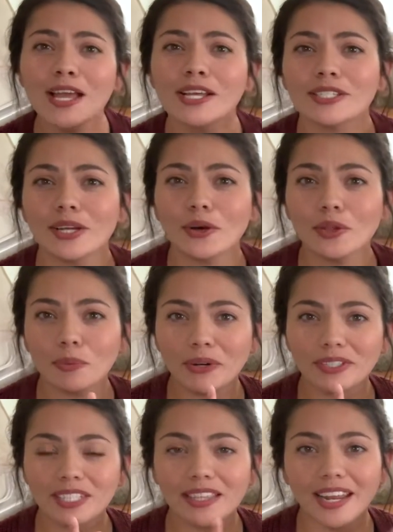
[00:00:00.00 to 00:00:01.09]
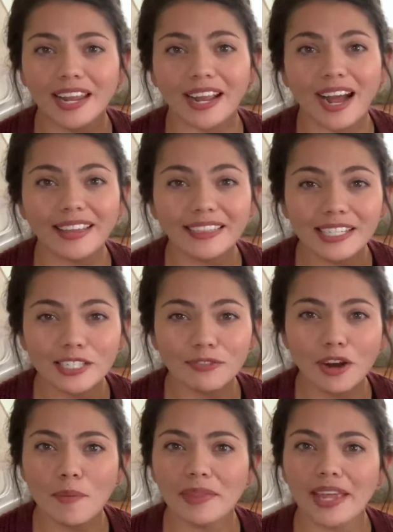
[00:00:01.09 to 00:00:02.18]
So the person that I got these
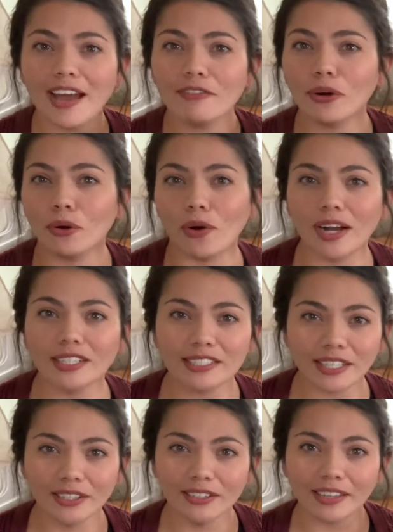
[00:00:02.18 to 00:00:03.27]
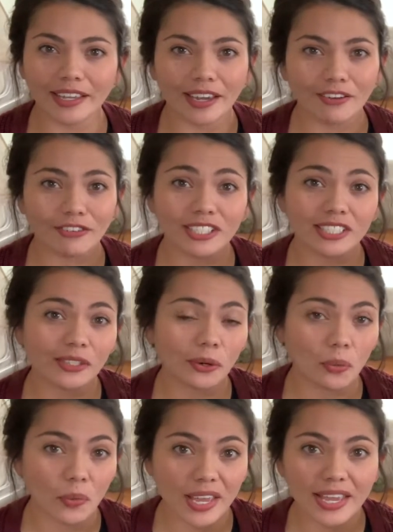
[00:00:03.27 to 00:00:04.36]
from, they have a garage sale like every
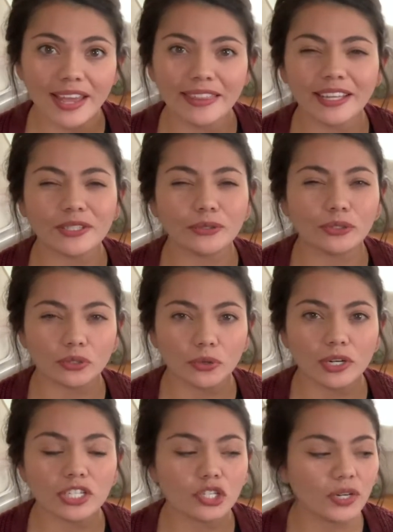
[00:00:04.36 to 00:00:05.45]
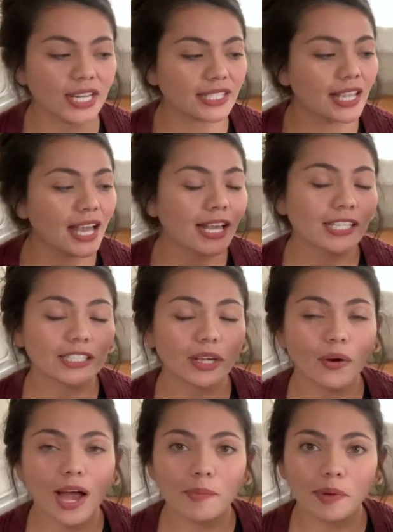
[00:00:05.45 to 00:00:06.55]
single weekend. They do storage units.
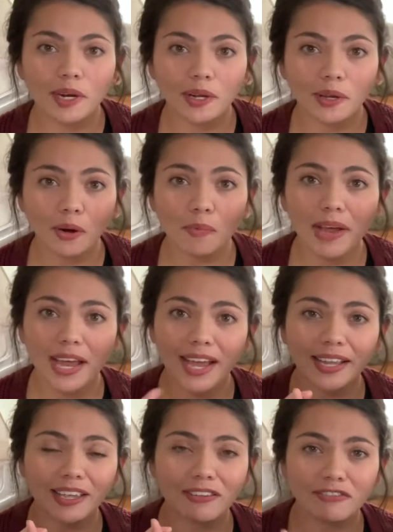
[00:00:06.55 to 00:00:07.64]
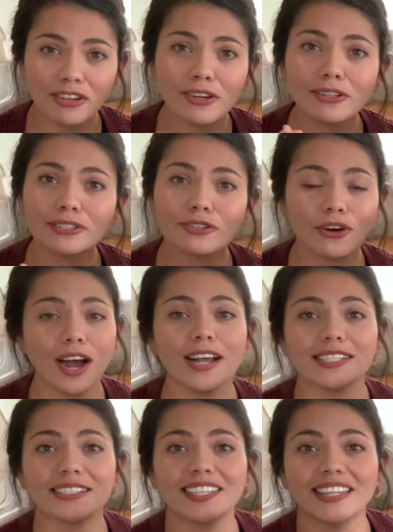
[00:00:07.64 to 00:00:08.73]
So I'm gonna go back and fingers
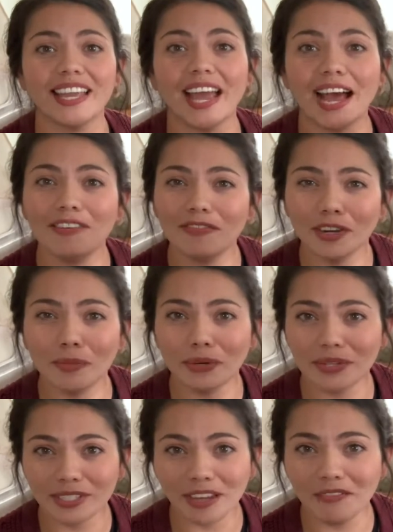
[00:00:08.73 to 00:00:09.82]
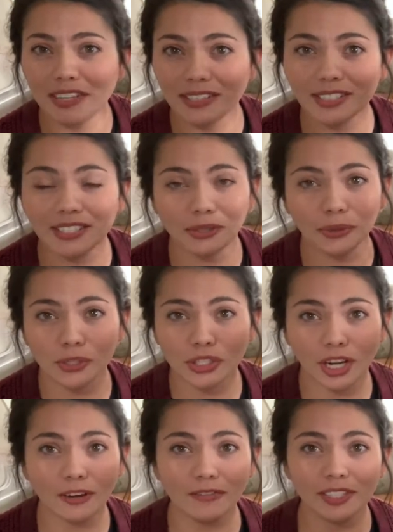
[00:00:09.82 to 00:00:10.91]
crossed that they have number 7 still
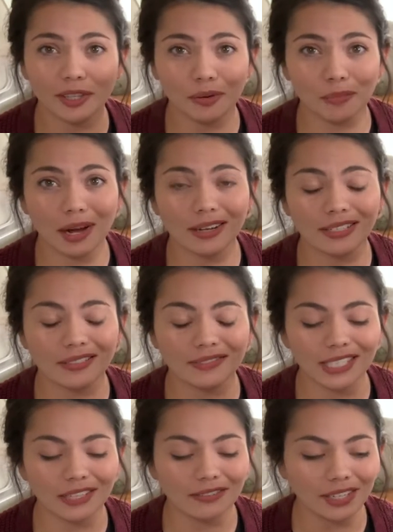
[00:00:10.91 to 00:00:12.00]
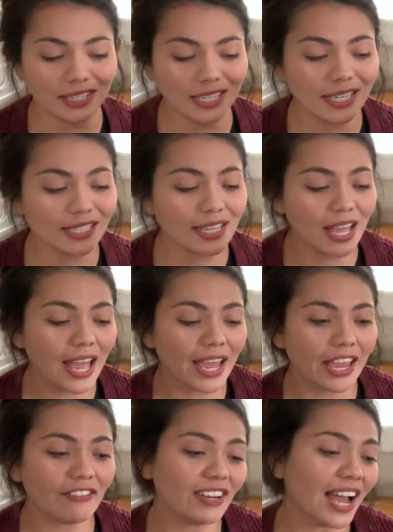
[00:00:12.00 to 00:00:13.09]
shoved in their box of DVDs.
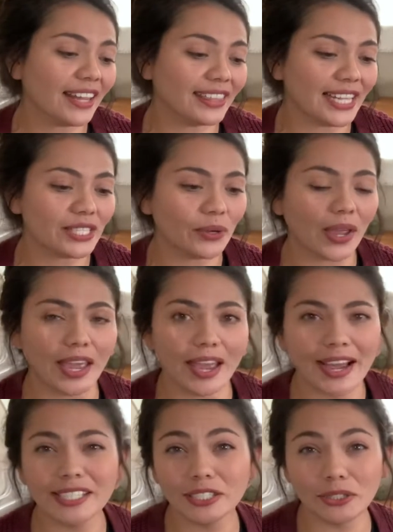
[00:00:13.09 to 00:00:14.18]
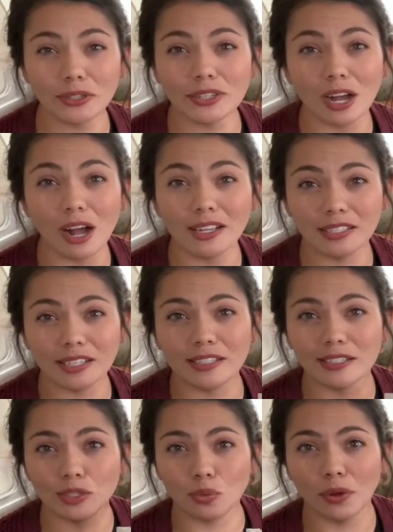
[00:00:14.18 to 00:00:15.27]
If not, that's okay. I still saw
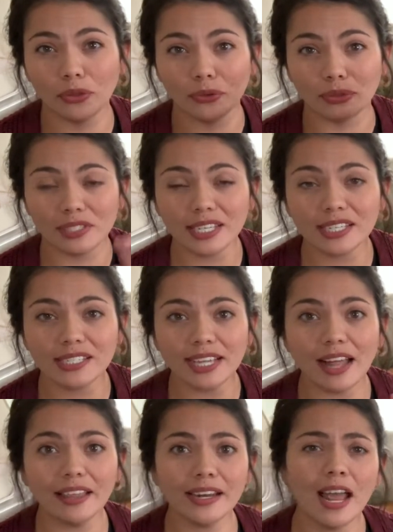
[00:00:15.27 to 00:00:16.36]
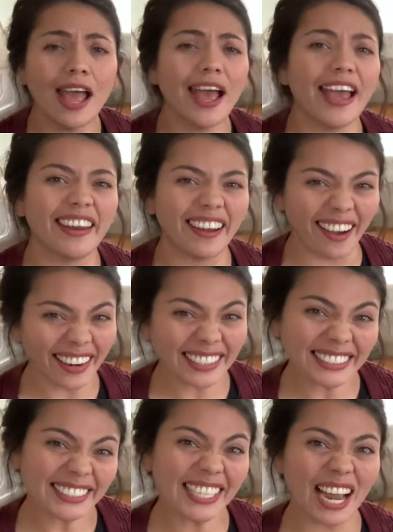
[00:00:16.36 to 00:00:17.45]
seasons 1 through 6 selling, and
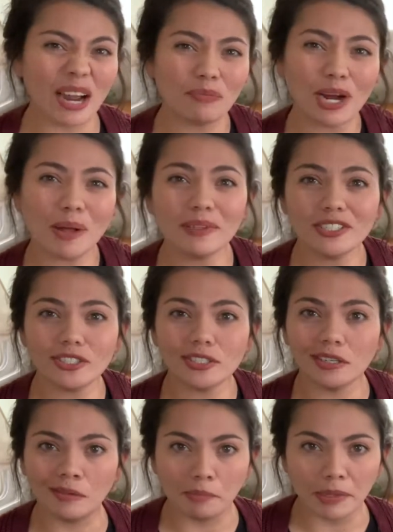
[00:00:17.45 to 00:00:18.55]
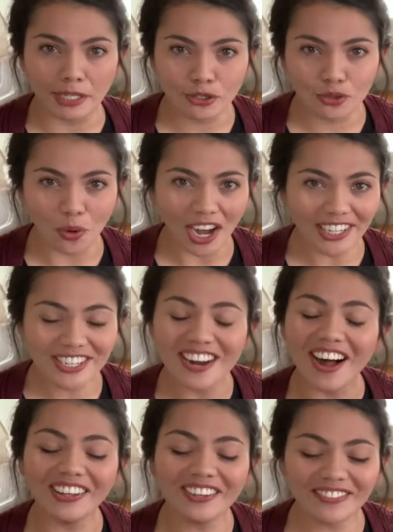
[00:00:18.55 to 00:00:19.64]
honestly, I'm probably just gonna binge watch
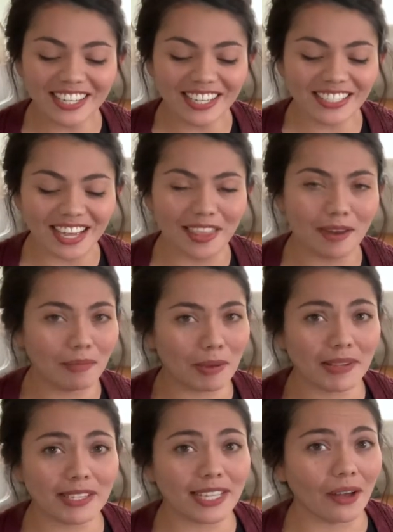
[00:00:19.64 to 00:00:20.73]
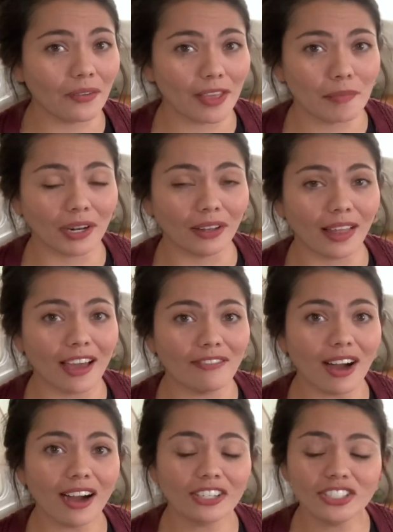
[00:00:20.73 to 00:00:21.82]
all of these and then maybe sell them at a live
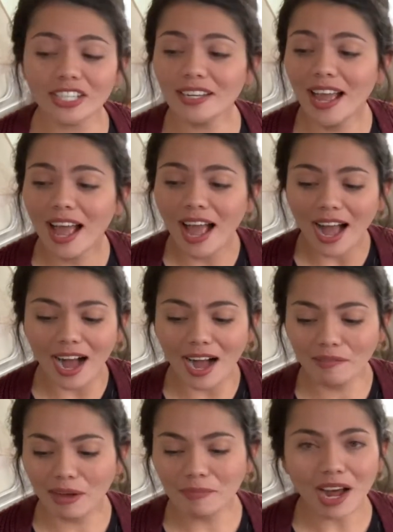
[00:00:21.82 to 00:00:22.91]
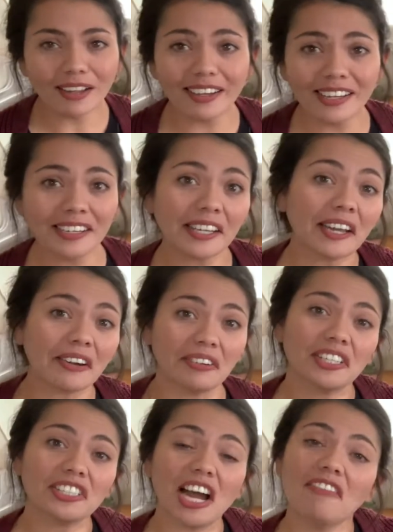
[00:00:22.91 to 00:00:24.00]
auction. I'm not looking to get
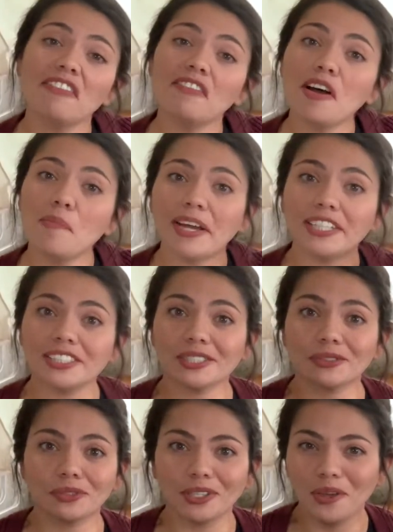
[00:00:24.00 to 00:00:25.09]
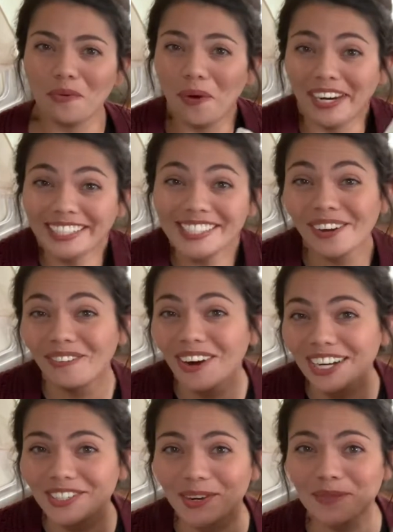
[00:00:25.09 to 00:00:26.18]
rich off of them. I just really wanted to
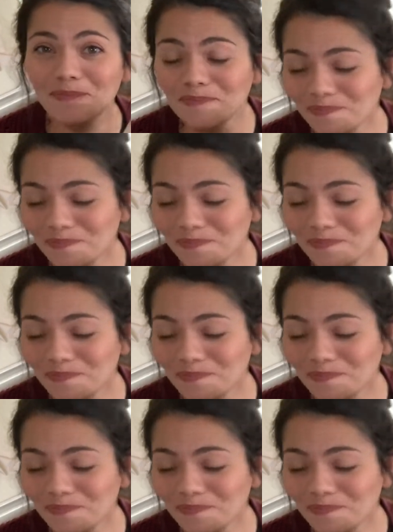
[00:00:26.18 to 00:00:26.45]
watch them.